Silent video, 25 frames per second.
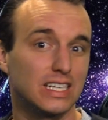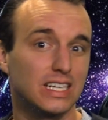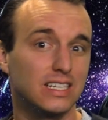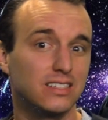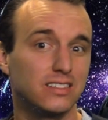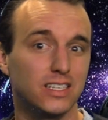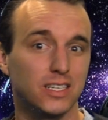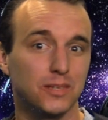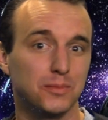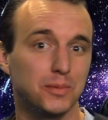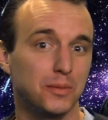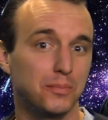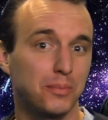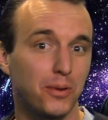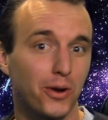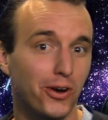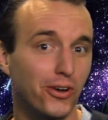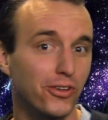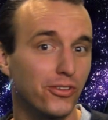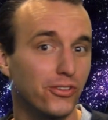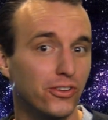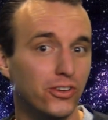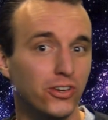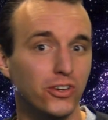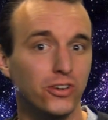easy, but
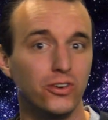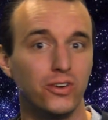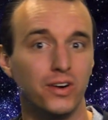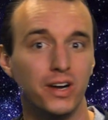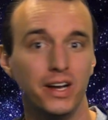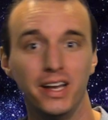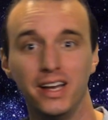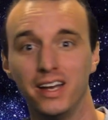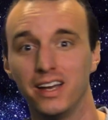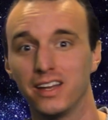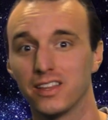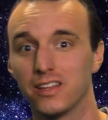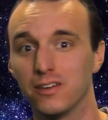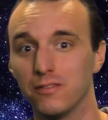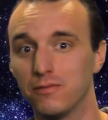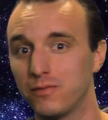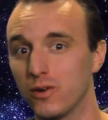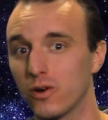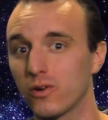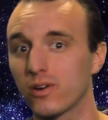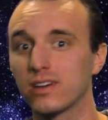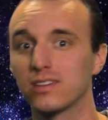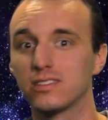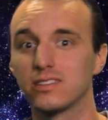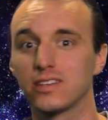Paul knew that
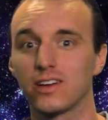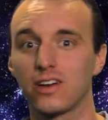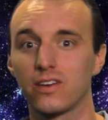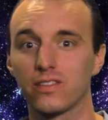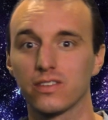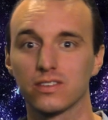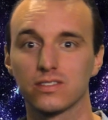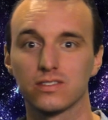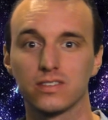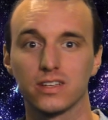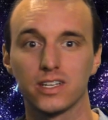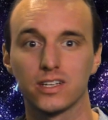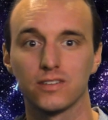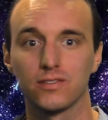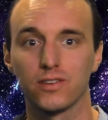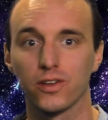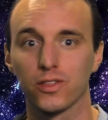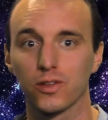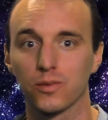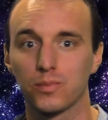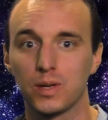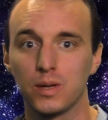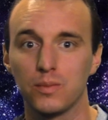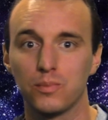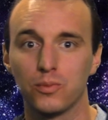focusing on the sin of
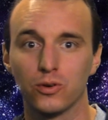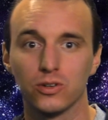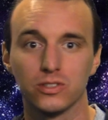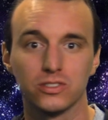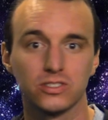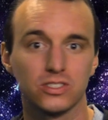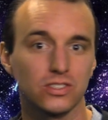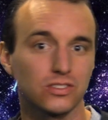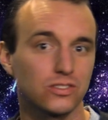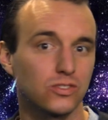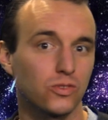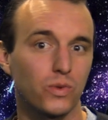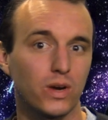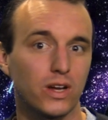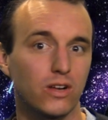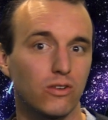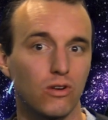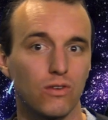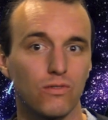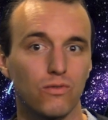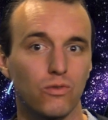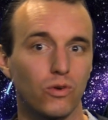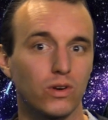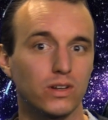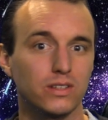other people is just a way to
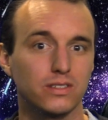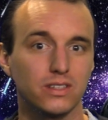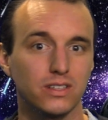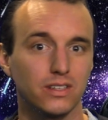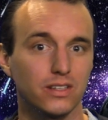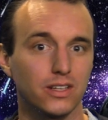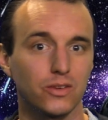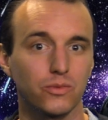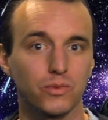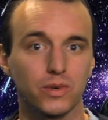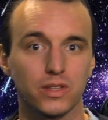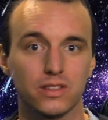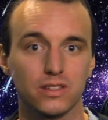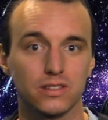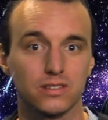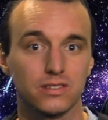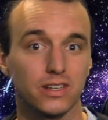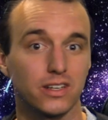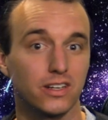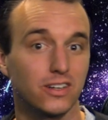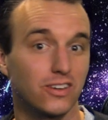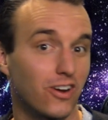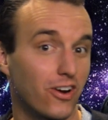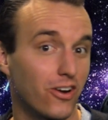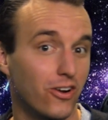avoid dealing with the
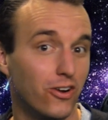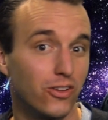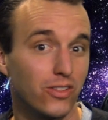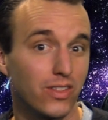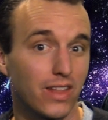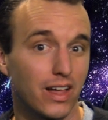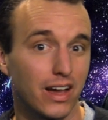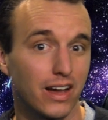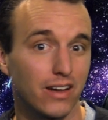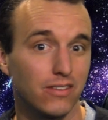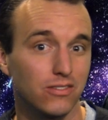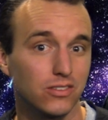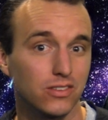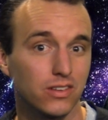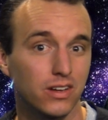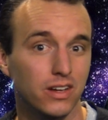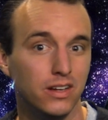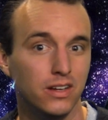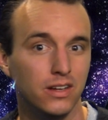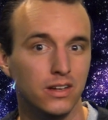sin in our own lives.